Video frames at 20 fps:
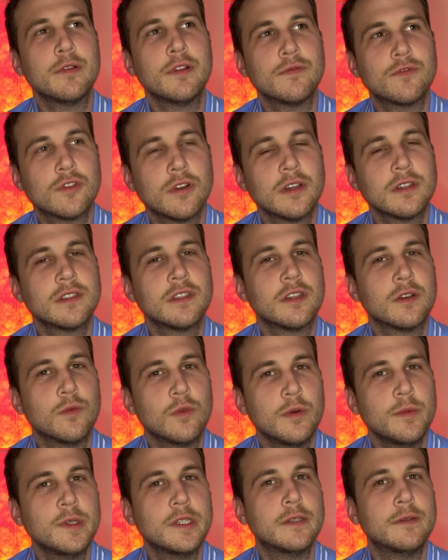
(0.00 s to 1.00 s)
of trusting a
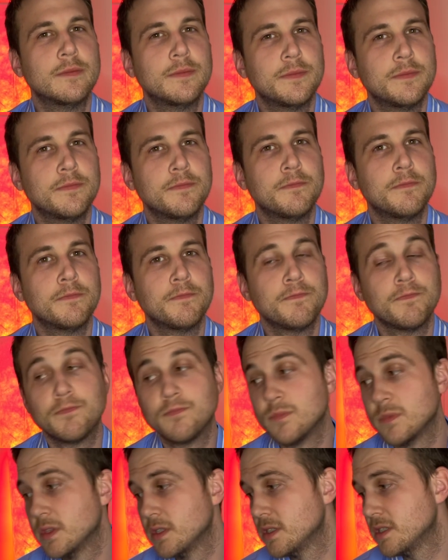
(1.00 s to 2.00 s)
woman.
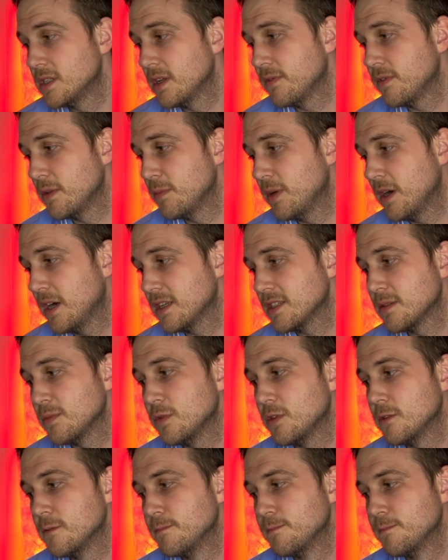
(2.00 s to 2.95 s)
It's definitely possible.